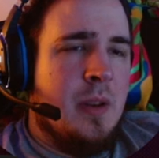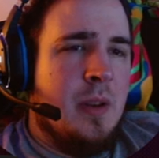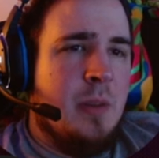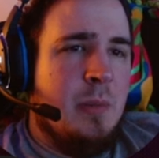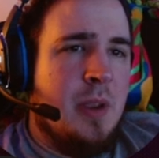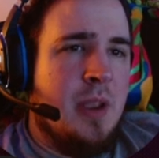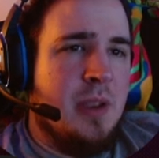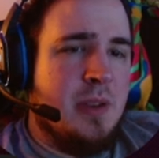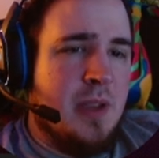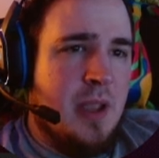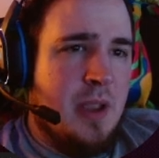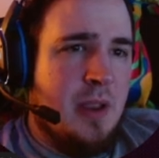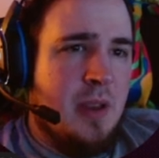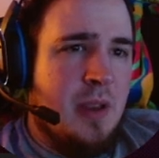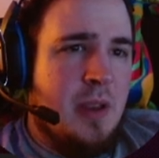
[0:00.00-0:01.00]
because
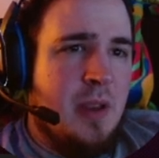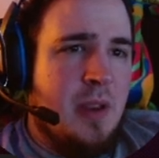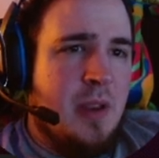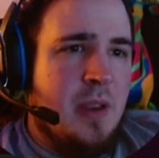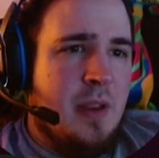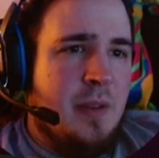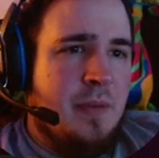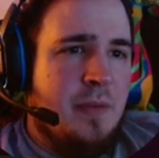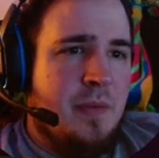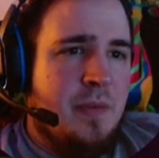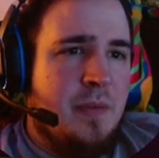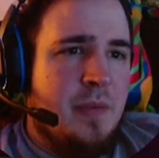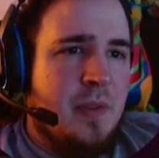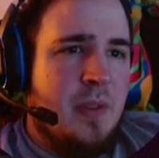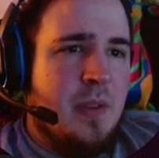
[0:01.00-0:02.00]
I
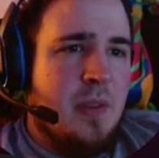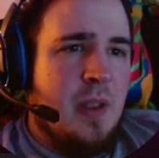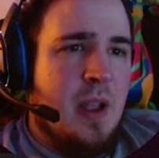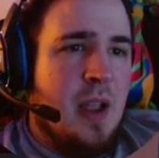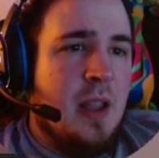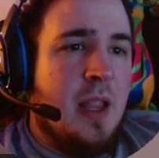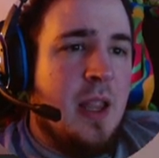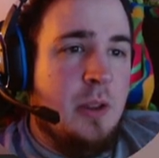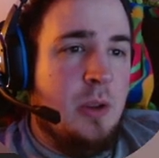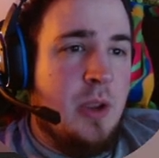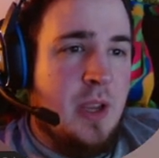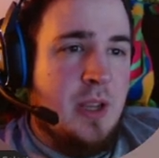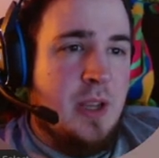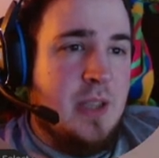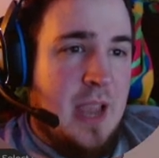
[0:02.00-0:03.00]
like
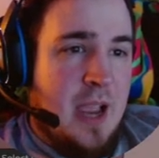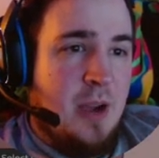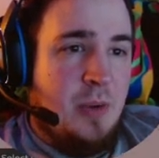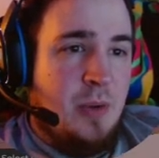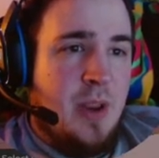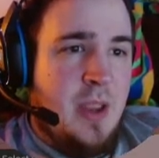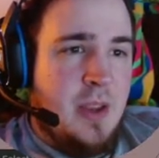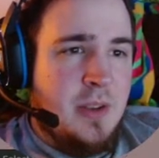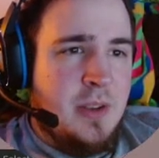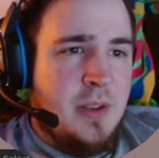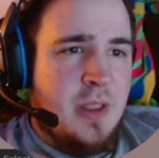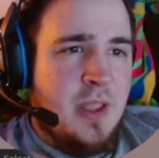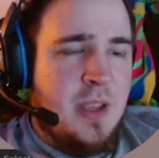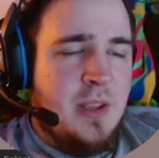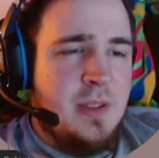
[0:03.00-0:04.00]
looking down into
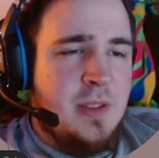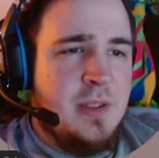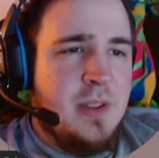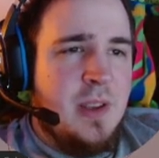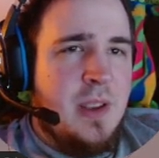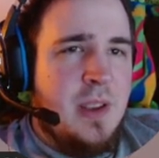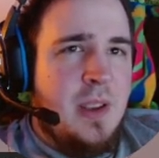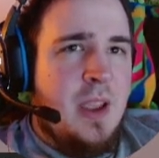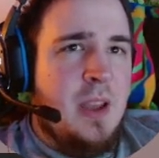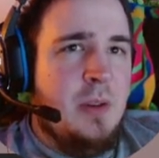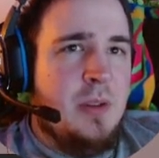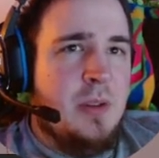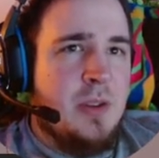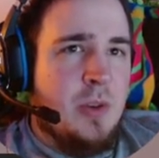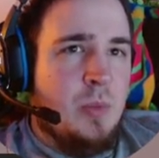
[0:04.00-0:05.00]
things, and if
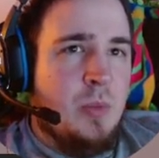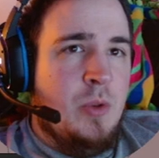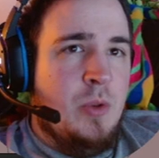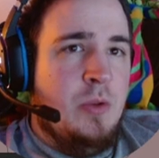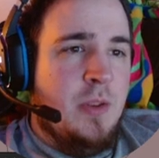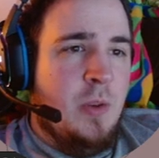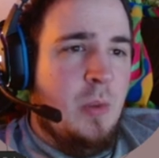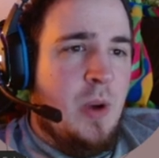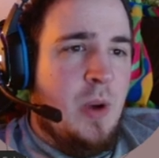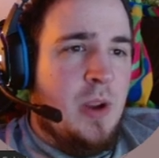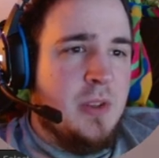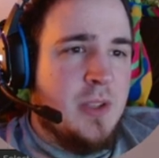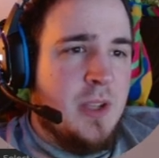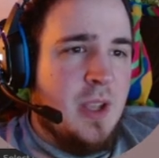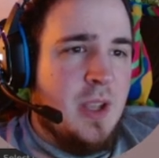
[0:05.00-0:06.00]
there's a roof and walls
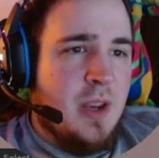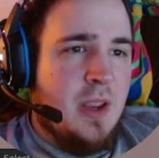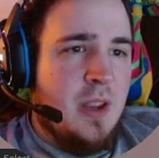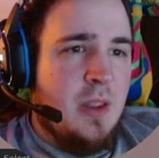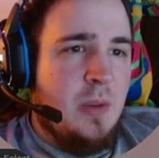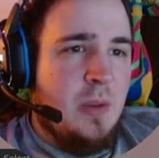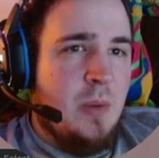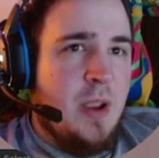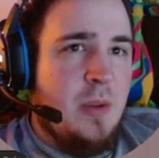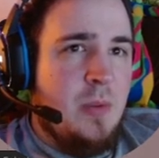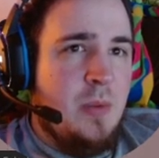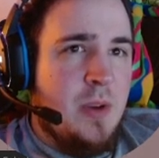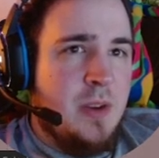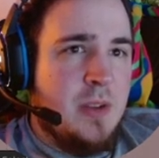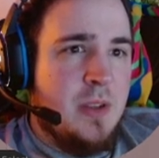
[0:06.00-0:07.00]
that kind of get in the way. What
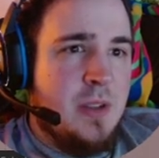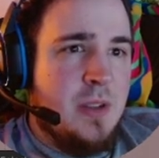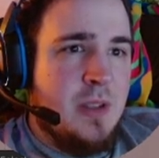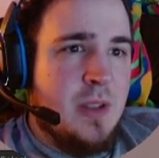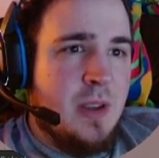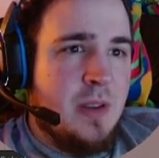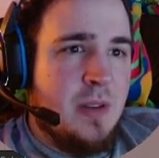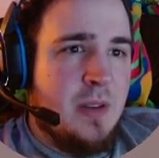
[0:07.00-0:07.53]
is this thing?